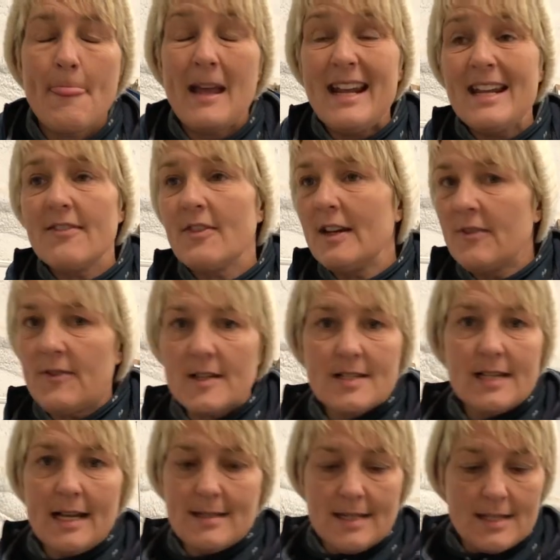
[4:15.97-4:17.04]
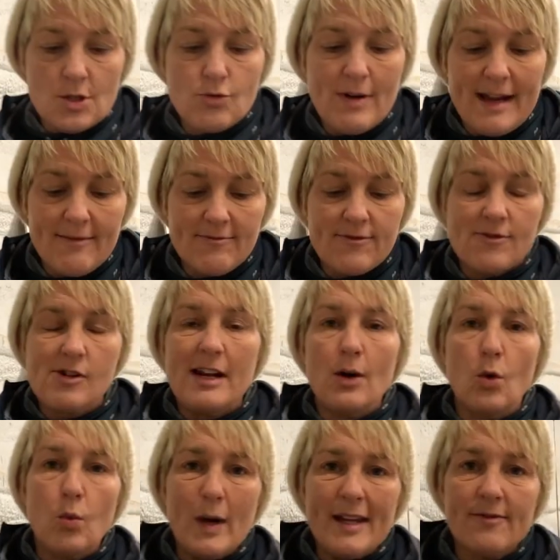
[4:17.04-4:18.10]
Even if it says it's grain-free or
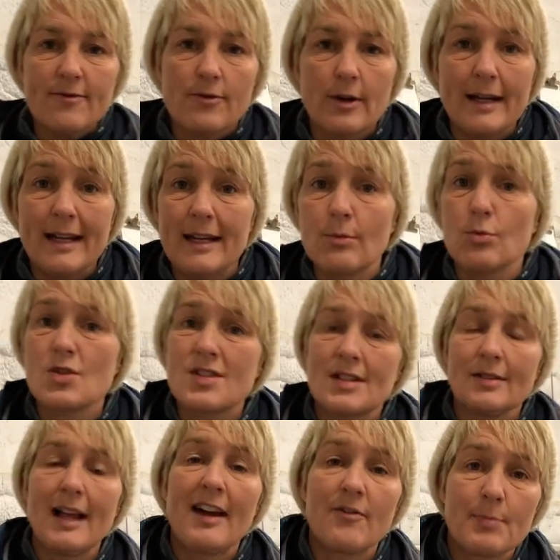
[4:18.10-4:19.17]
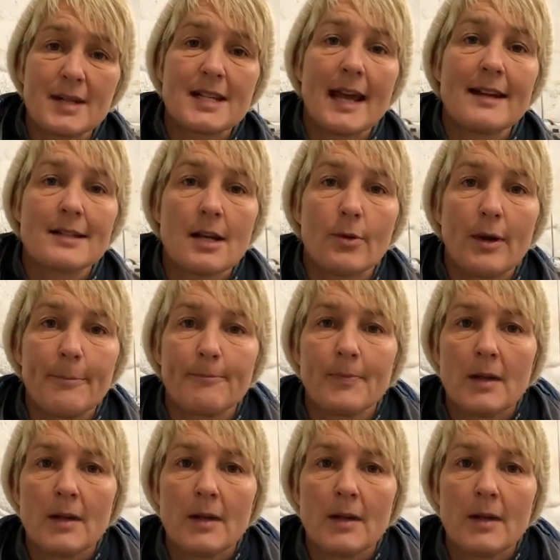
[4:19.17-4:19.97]
wheat-free, it will still have potato in.